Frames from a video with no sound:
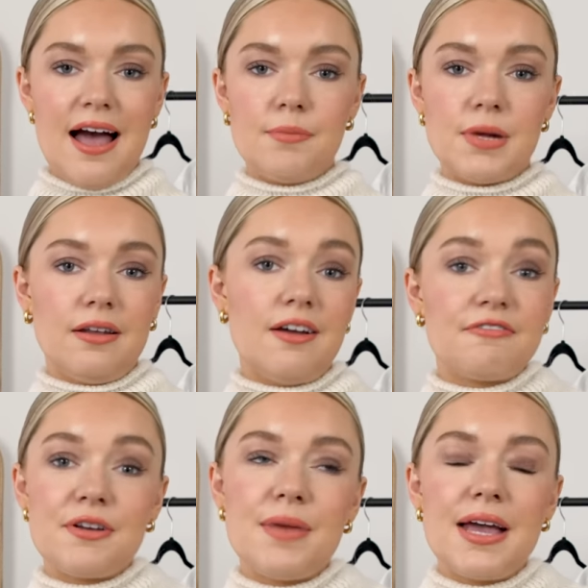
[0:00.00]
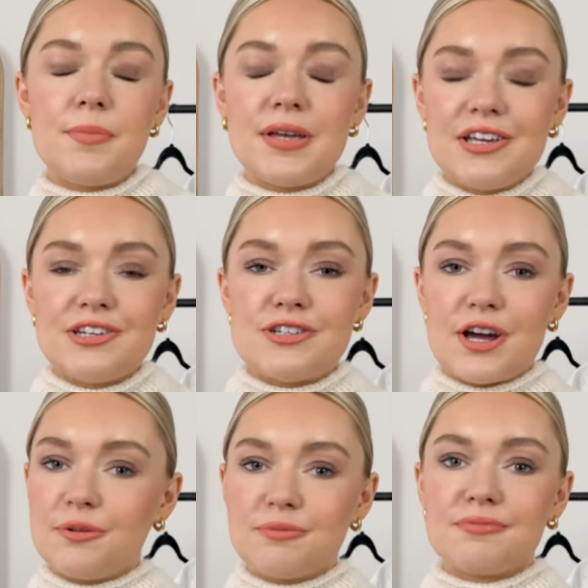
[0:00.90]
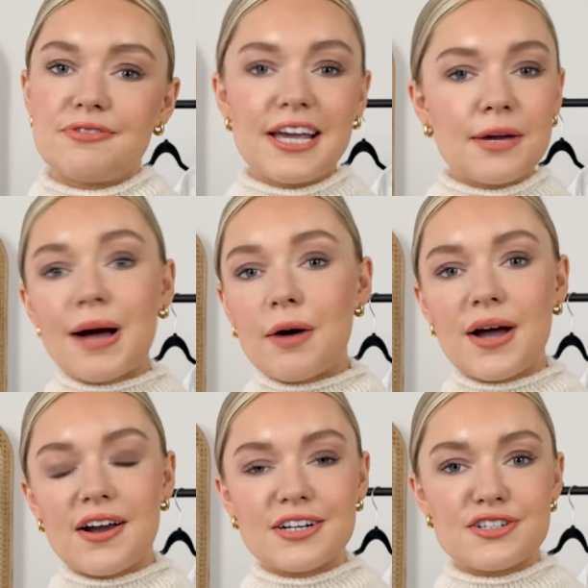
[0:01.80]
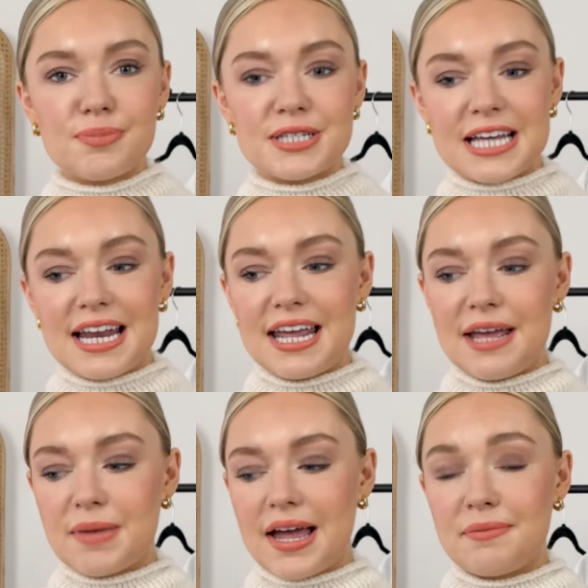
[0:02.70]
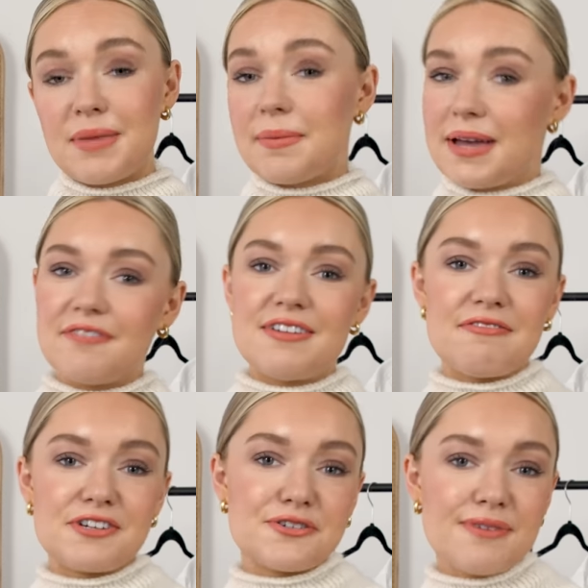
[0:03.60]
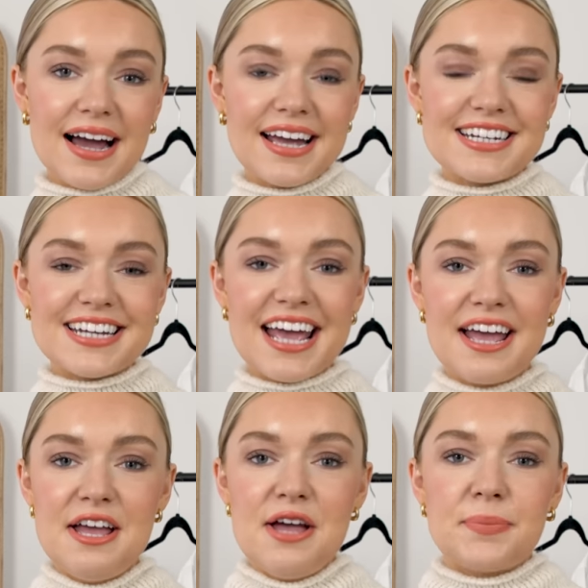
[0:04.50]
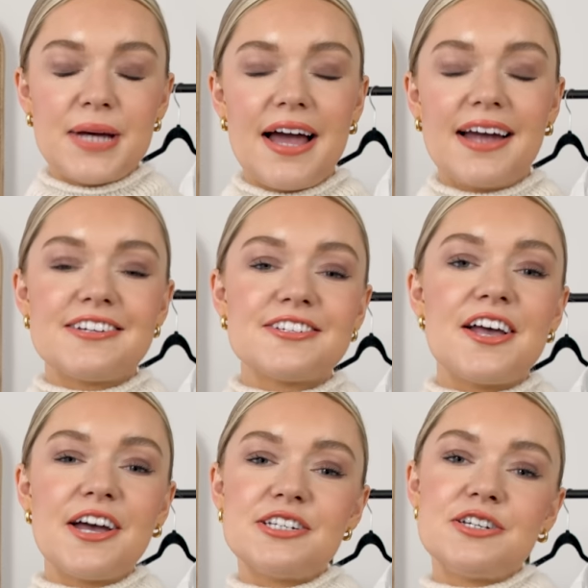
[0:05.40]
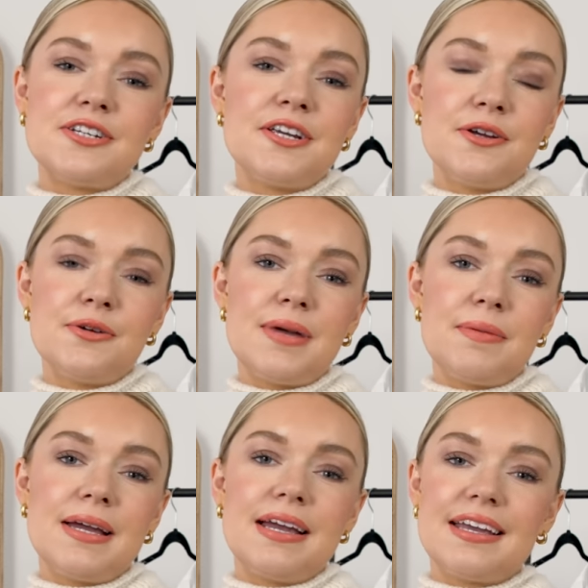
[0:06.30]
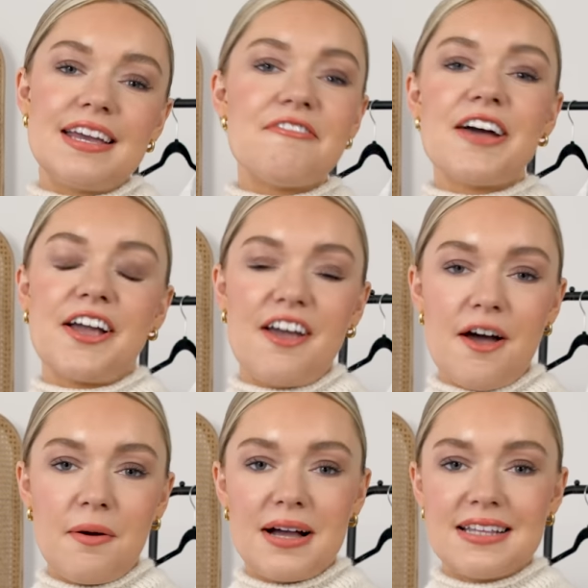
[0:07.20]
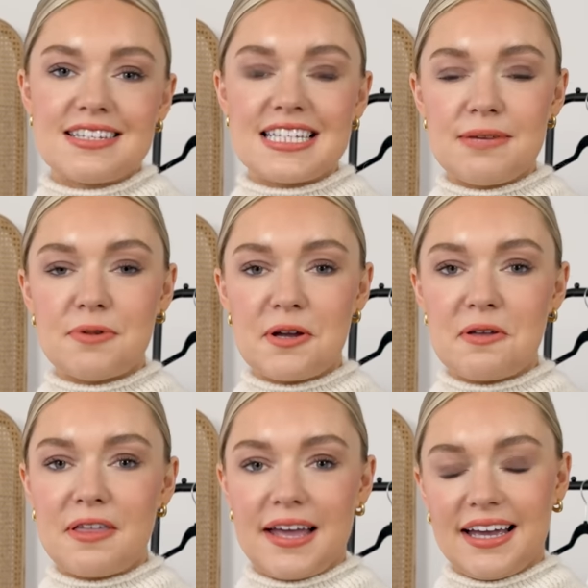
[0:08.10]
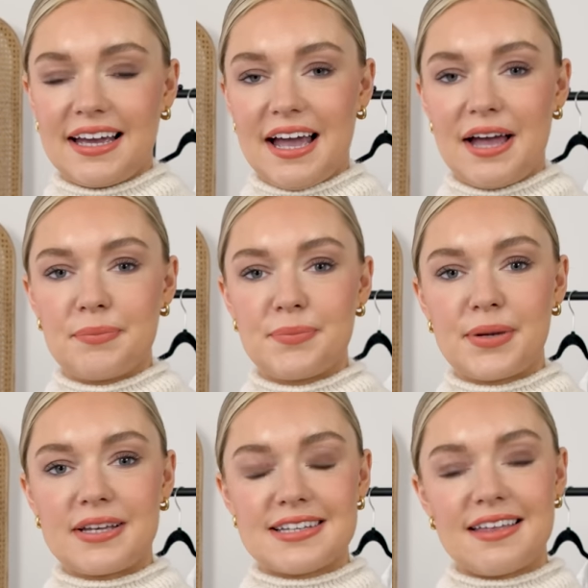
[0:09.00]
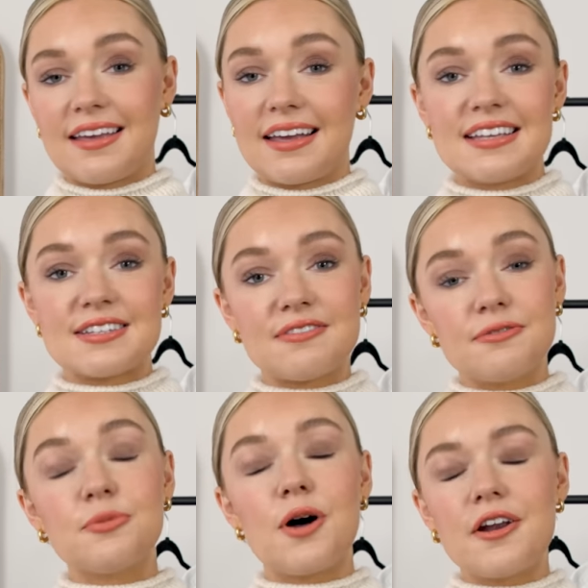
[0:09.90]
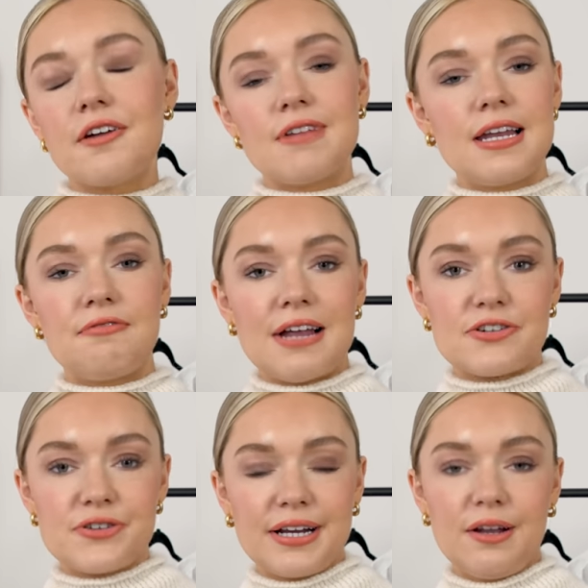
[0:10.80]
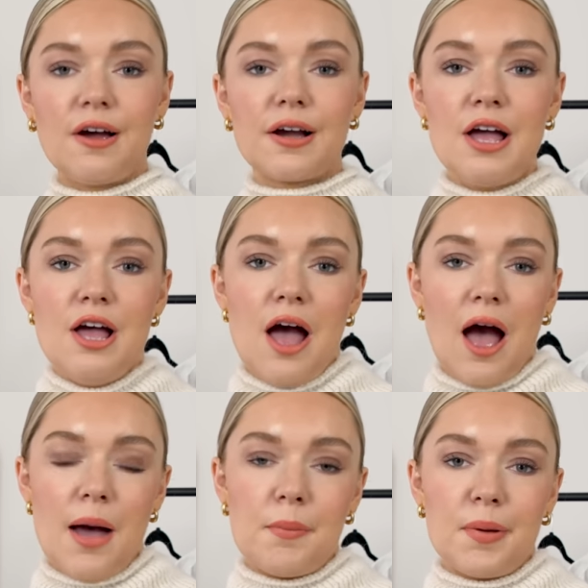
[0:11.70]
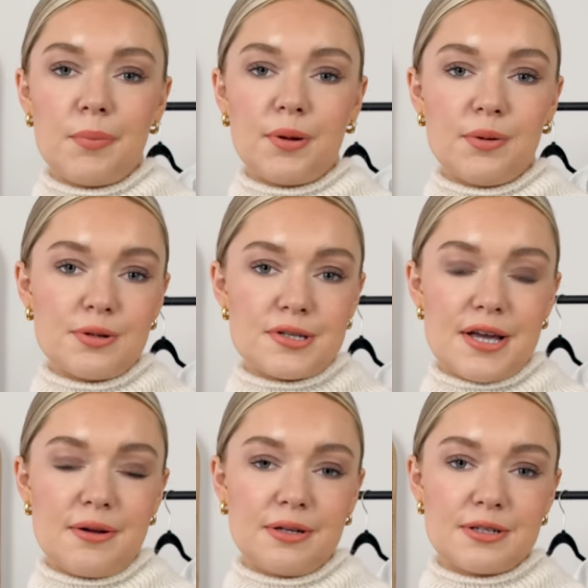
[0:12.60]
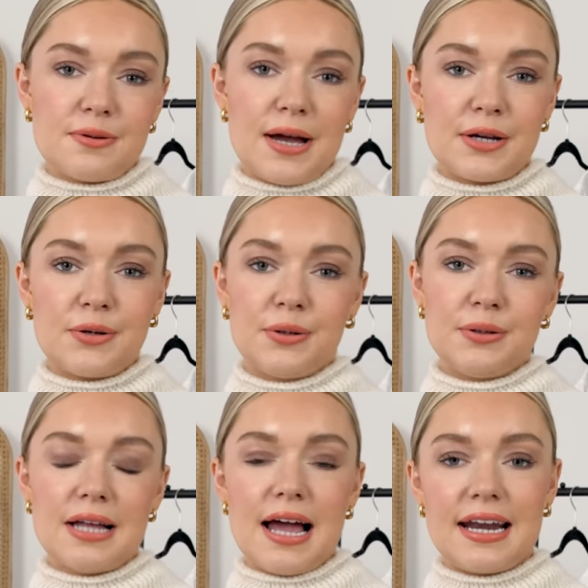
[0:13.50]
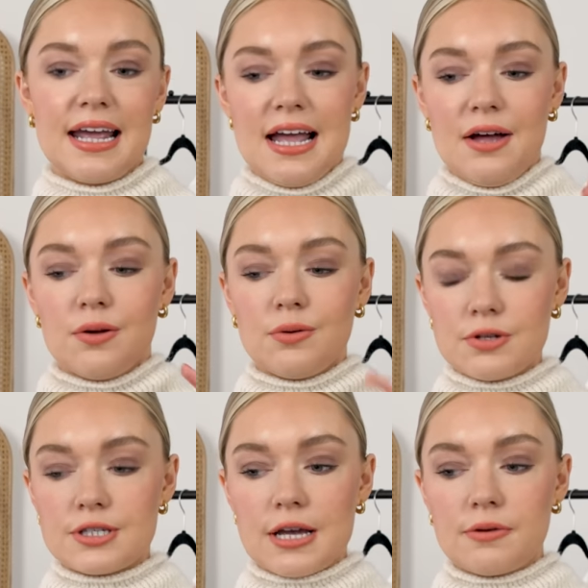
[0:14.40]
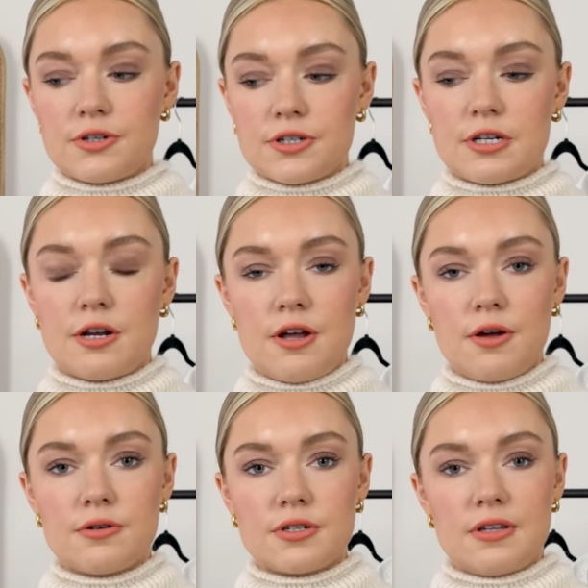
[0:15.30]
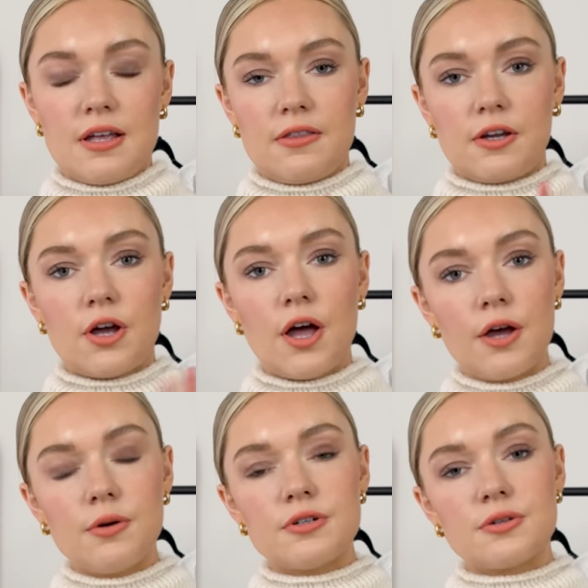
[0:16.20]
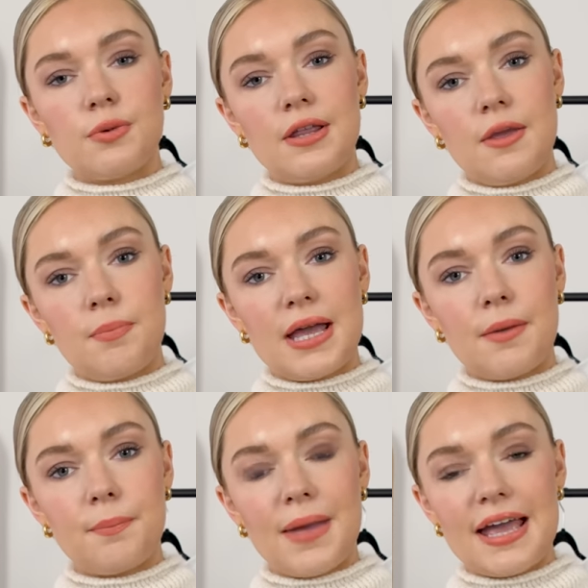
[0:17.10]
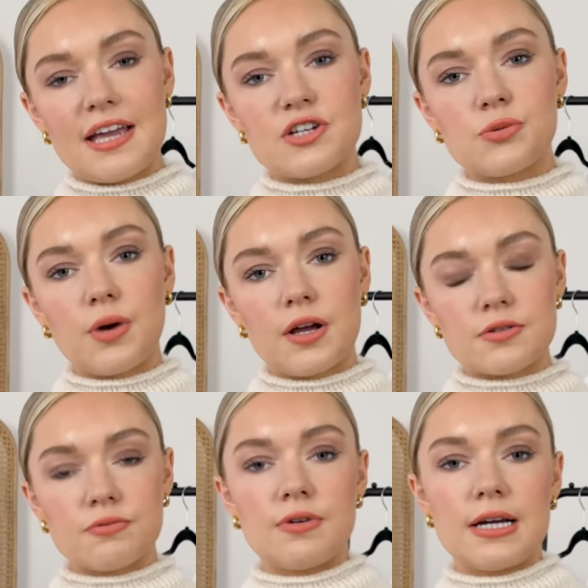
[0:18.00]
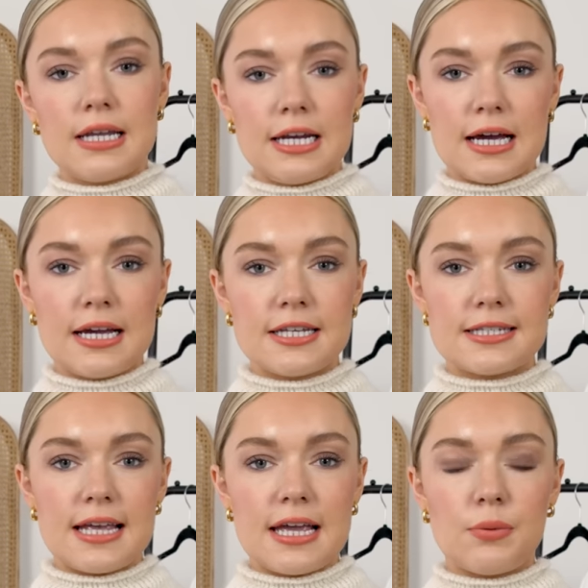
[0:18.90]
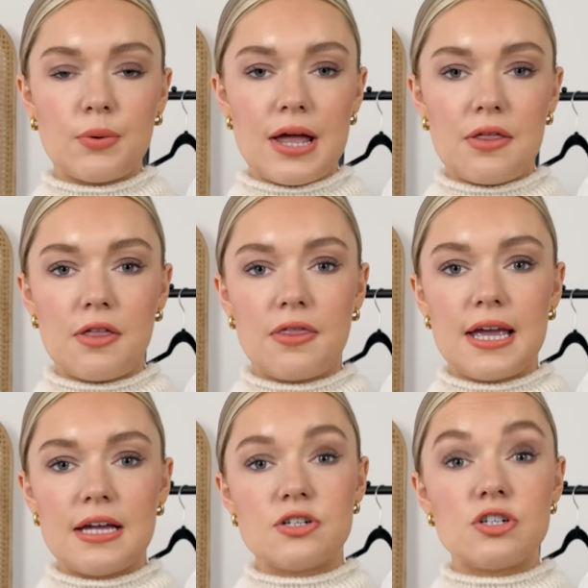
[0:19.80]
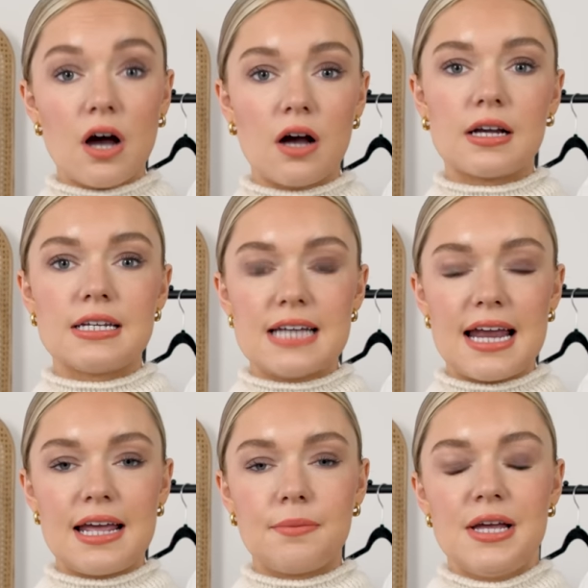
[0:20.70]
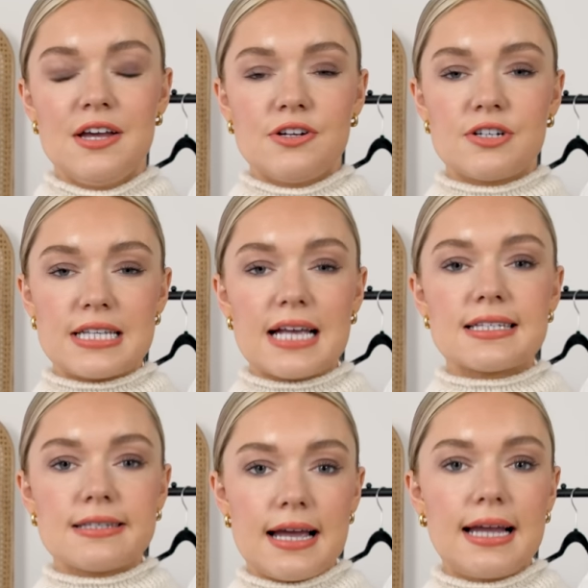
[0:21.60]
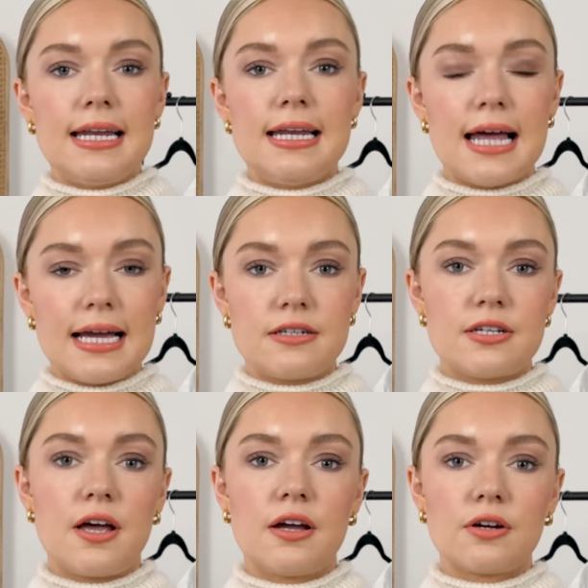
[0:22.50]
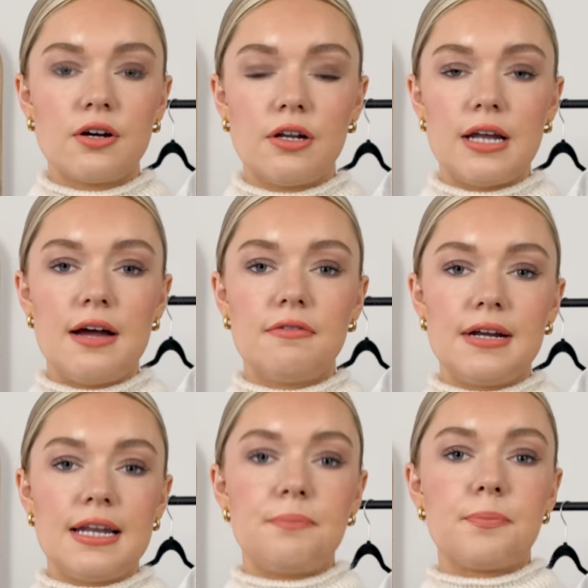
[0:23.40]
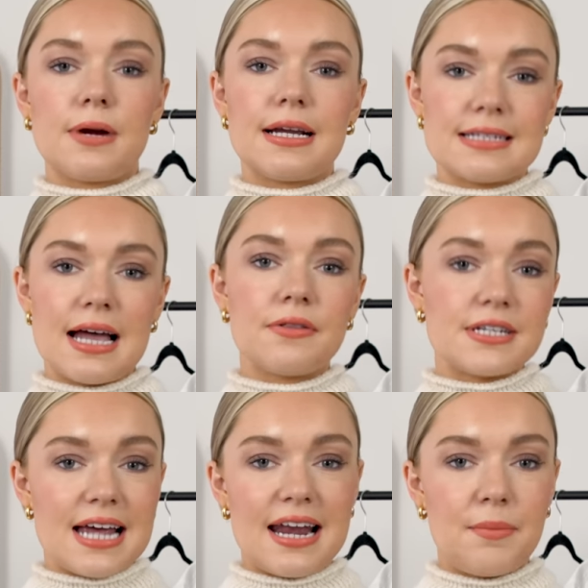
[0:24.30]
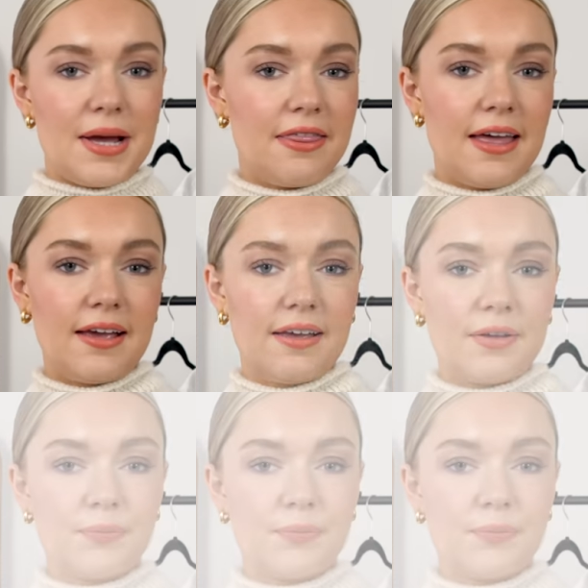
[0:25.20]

Um, a lot of you maybe don't think about wearing double denim and maybe have never tried it, but I just urge you to maybe give it a go and see what you think, um, because I think it's, one, a really flattering look, um, but also it looks quite cool. And also just to note that the coat, with it being beige, works really nicely with the darker denim. Just that slightly lighter color really brings out the denim, I think.